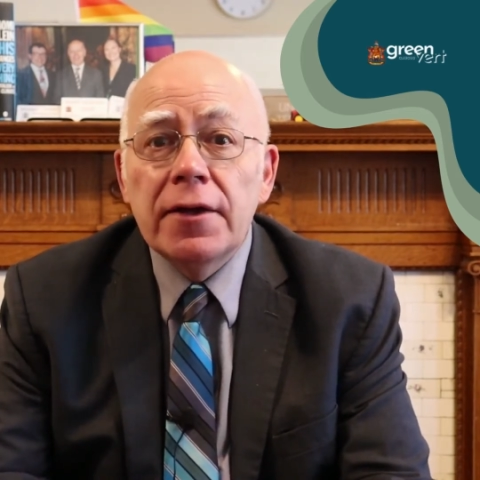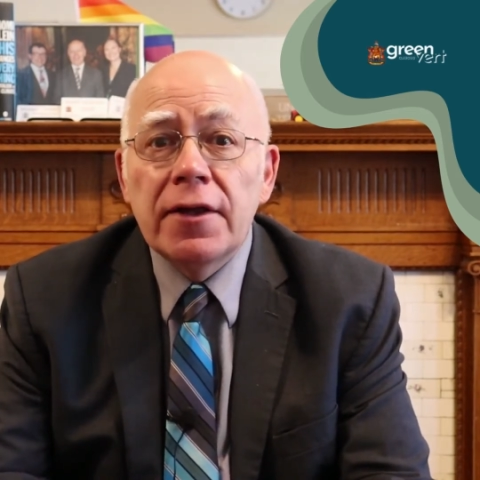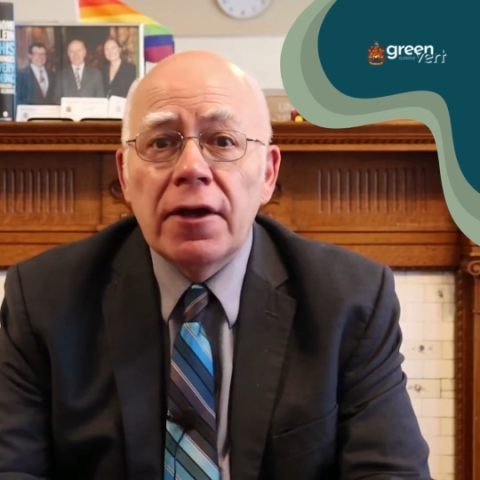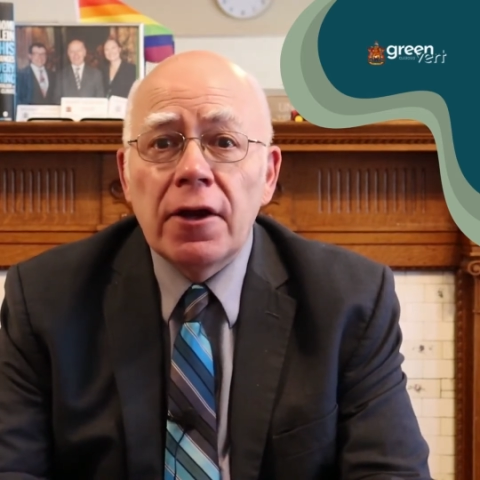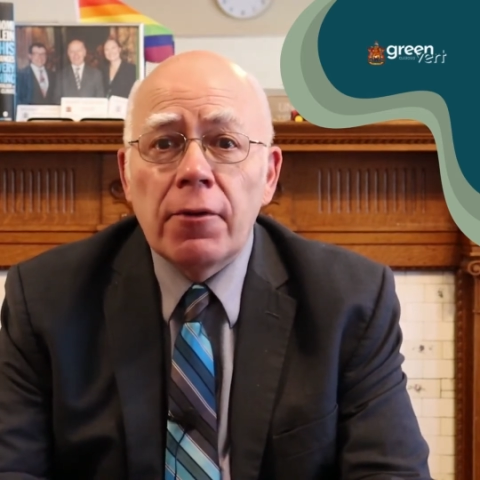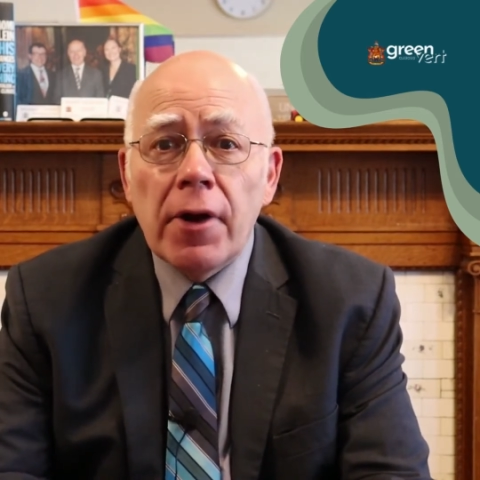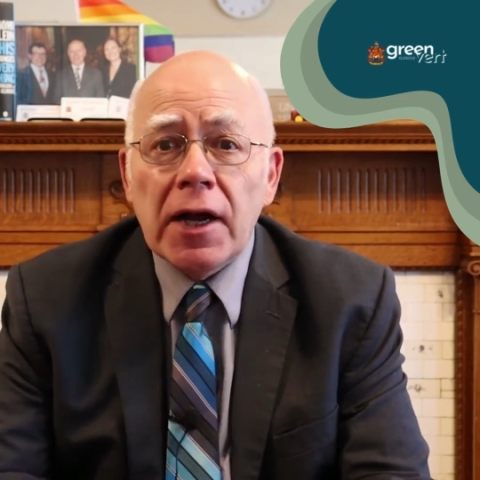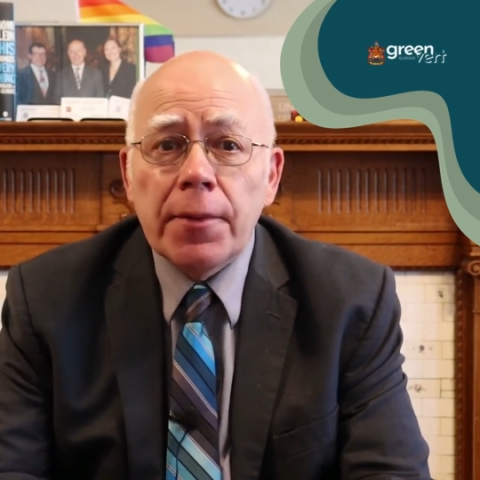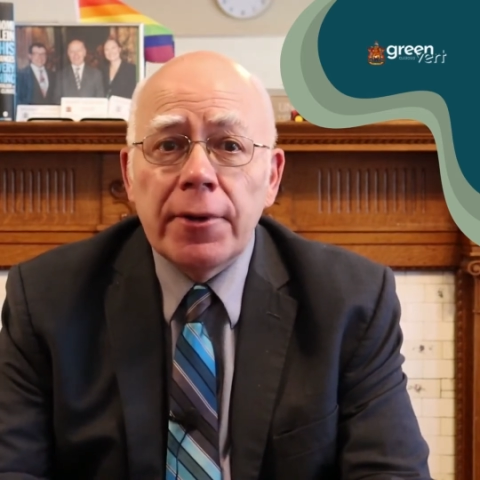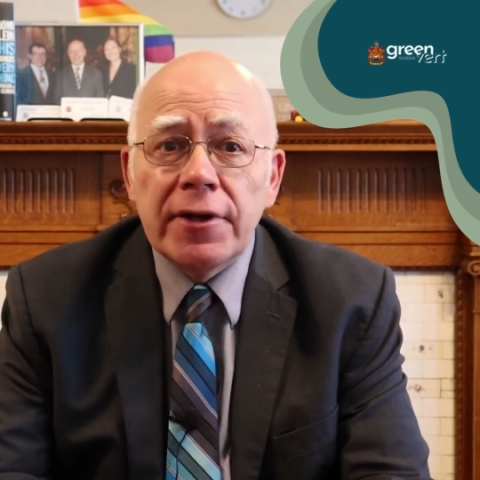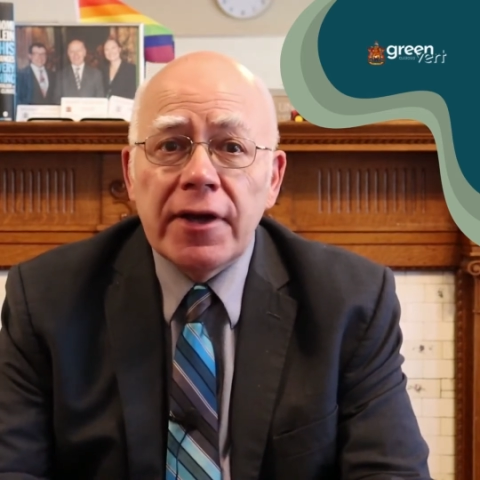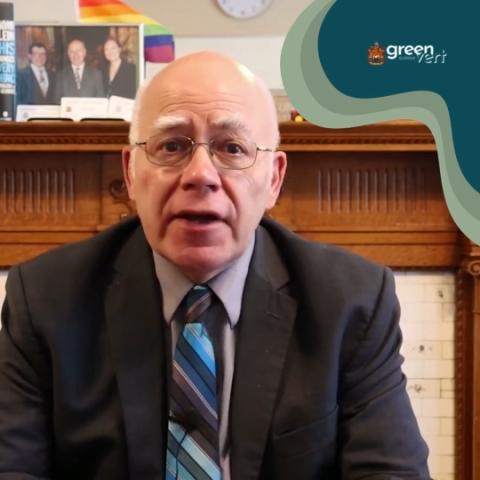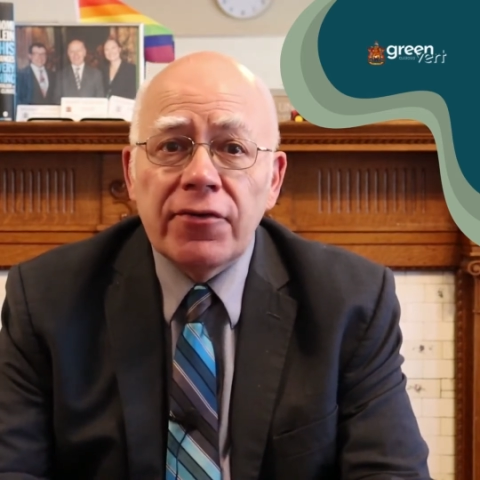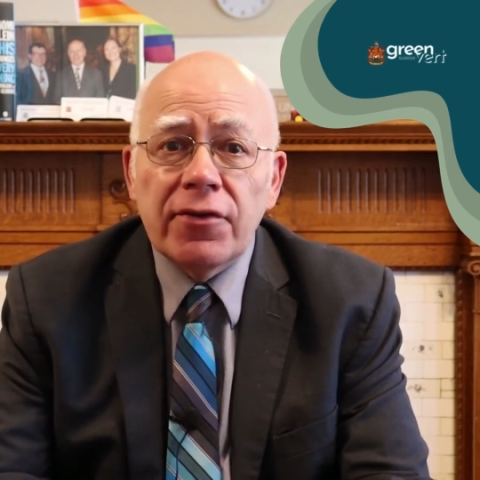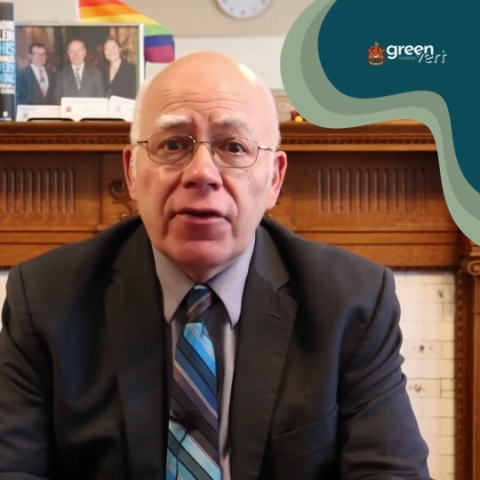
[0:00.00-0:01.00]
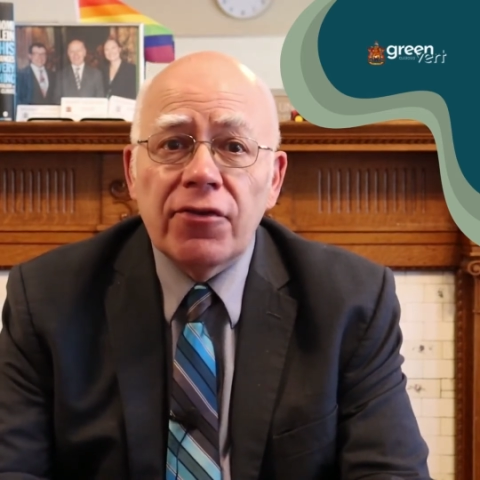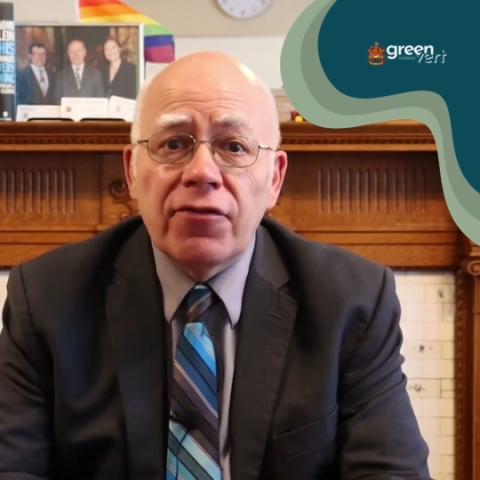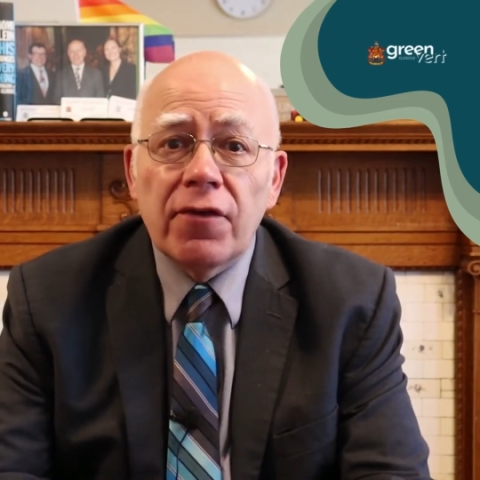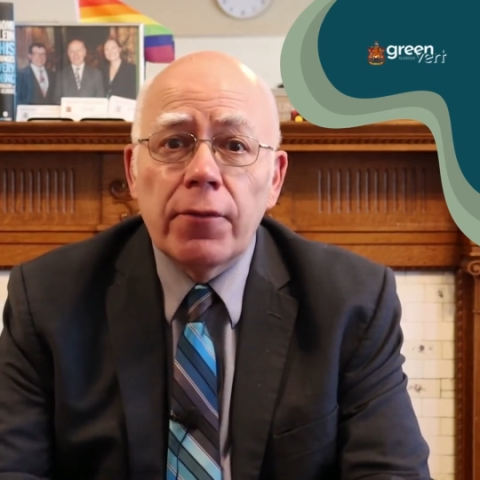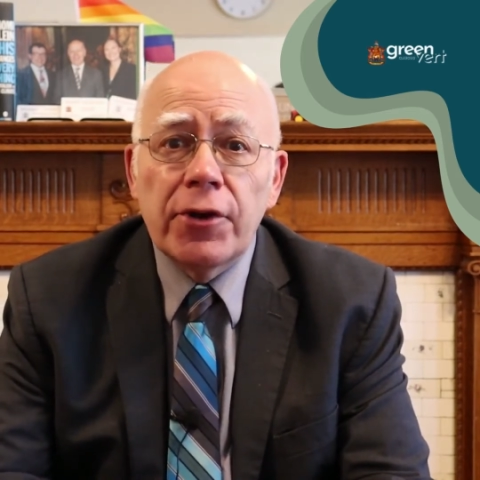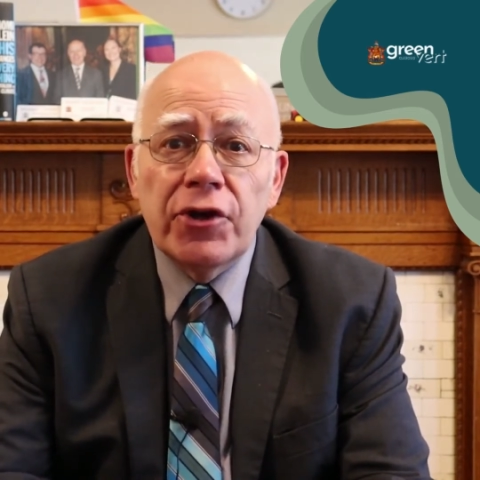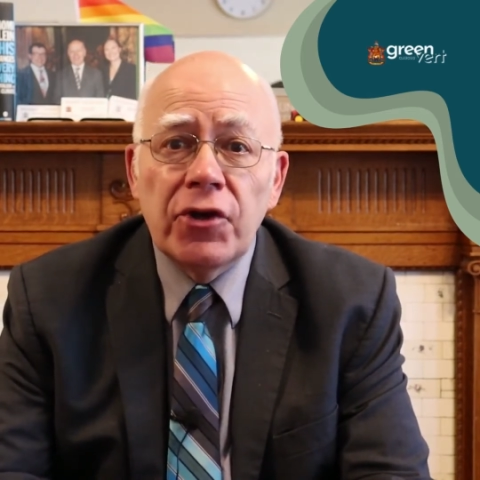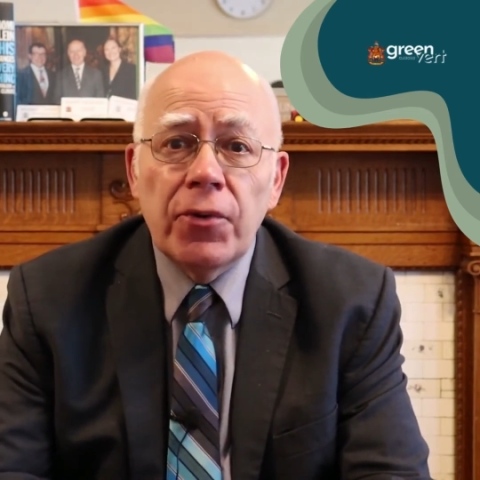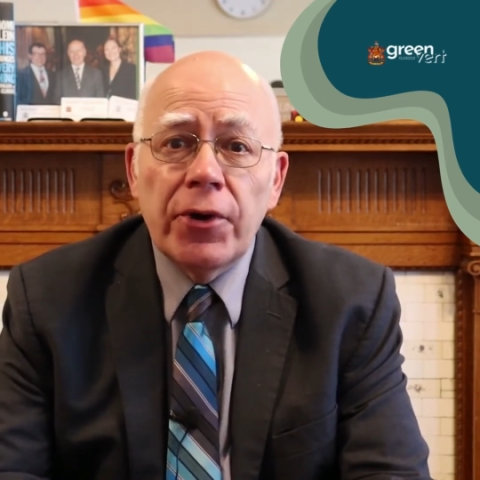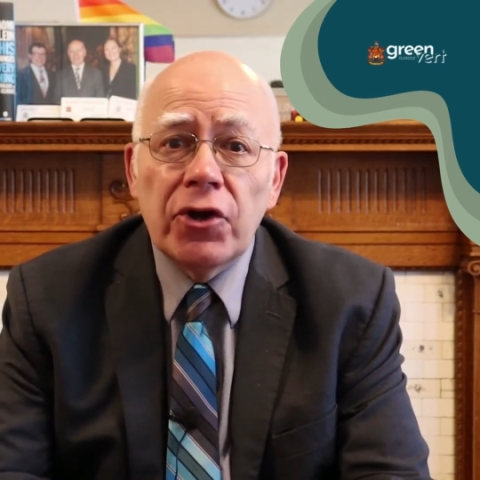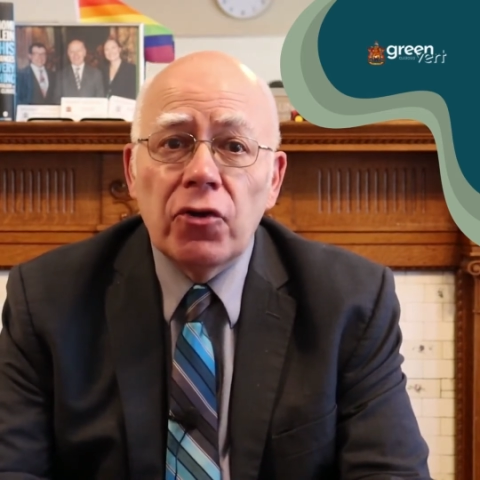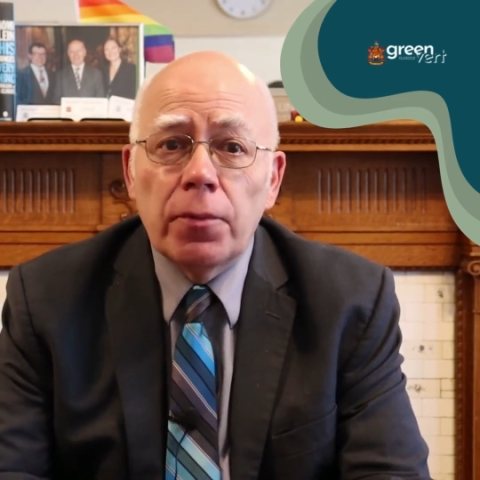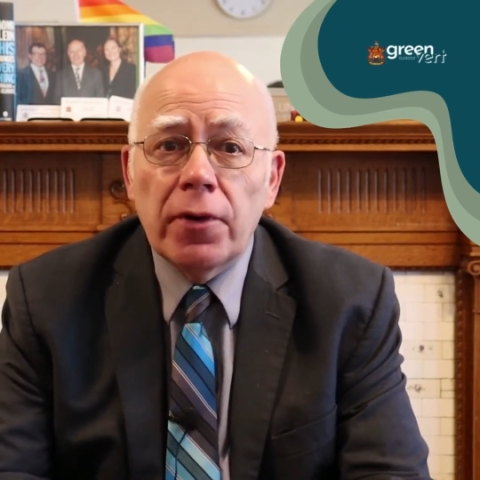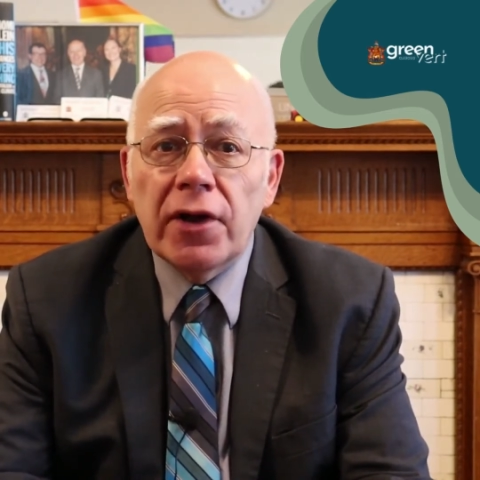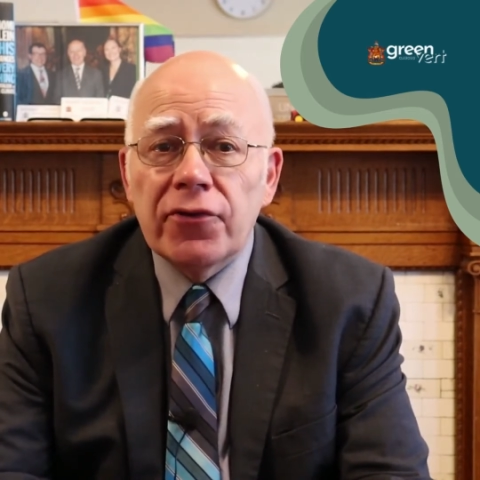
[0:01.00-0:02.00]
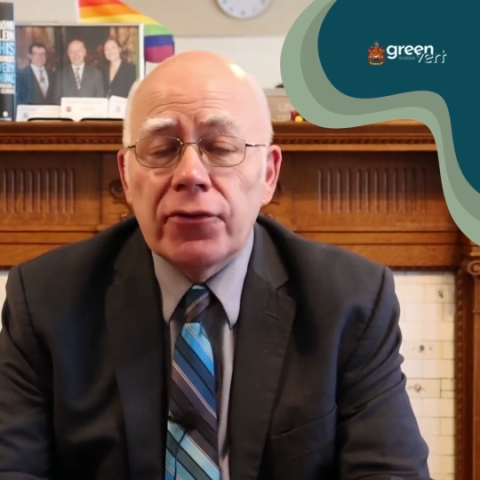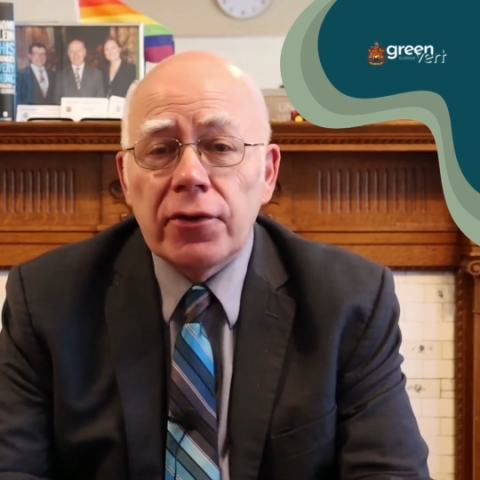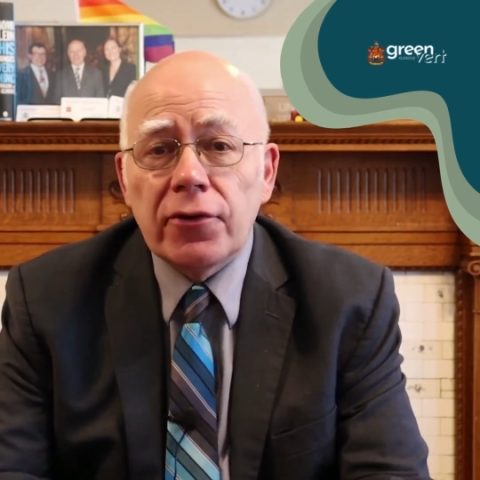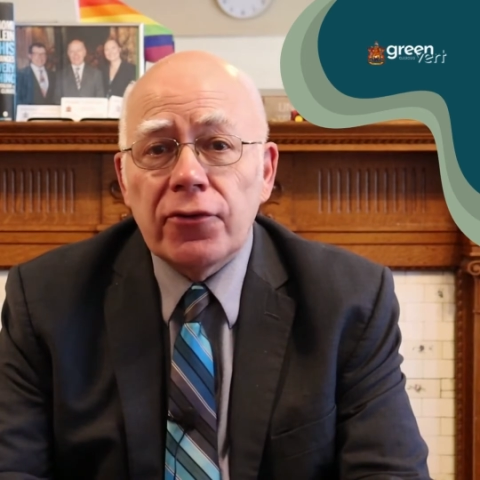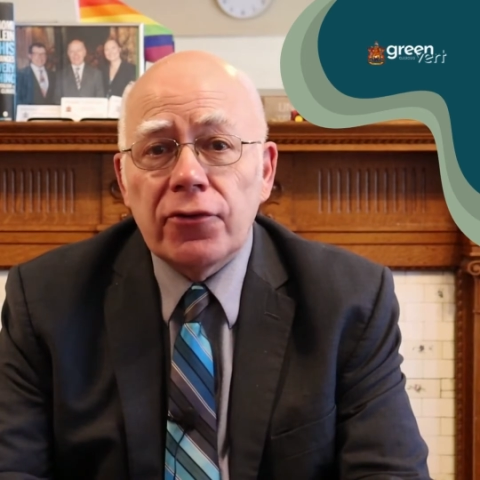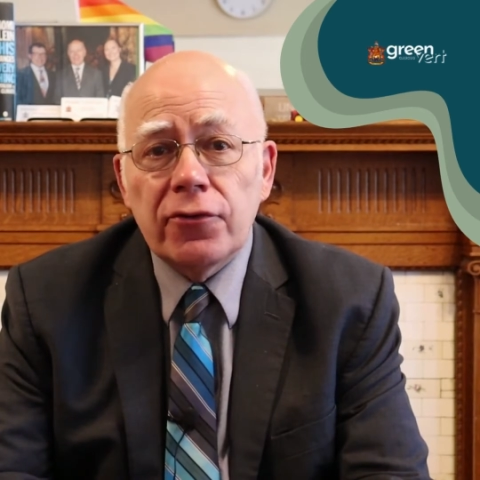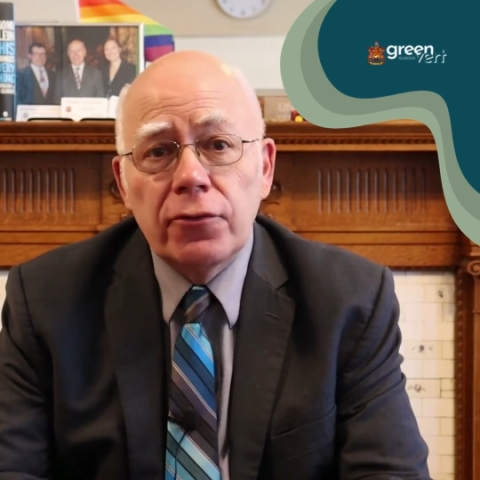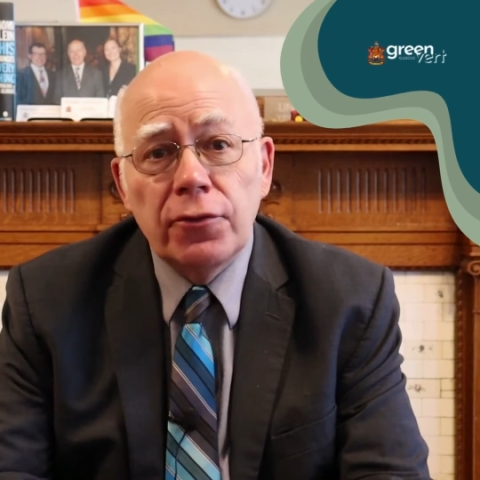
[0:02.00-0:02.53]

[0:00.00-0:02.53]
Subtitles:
to hear recommendations for renewing New Brunswick's